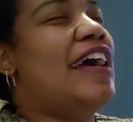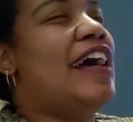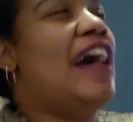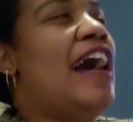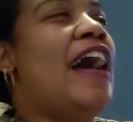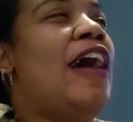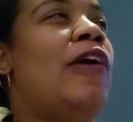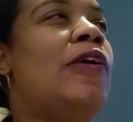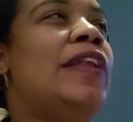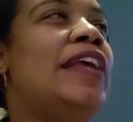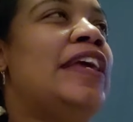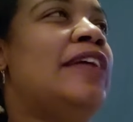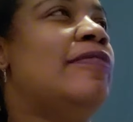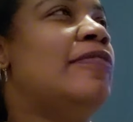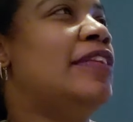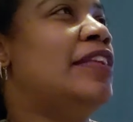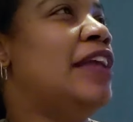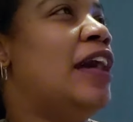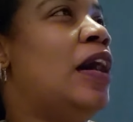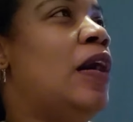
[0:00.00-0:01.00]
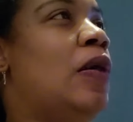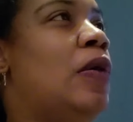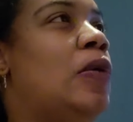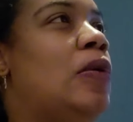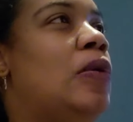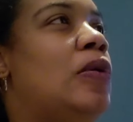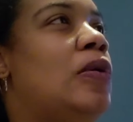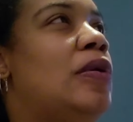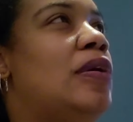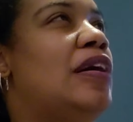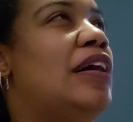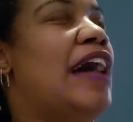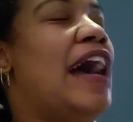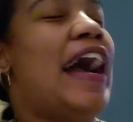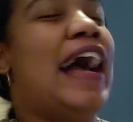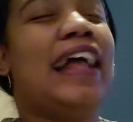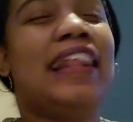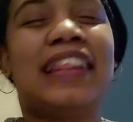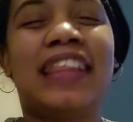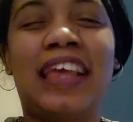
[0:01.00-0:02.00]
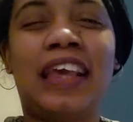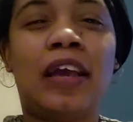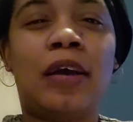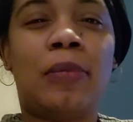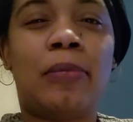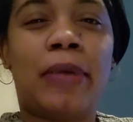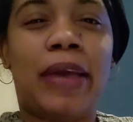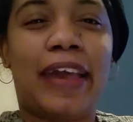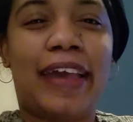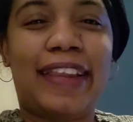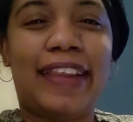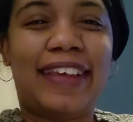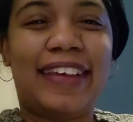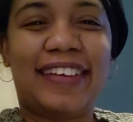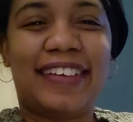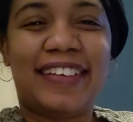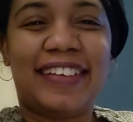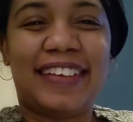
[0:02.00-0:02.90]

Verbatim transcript: I don't even know. I think about it.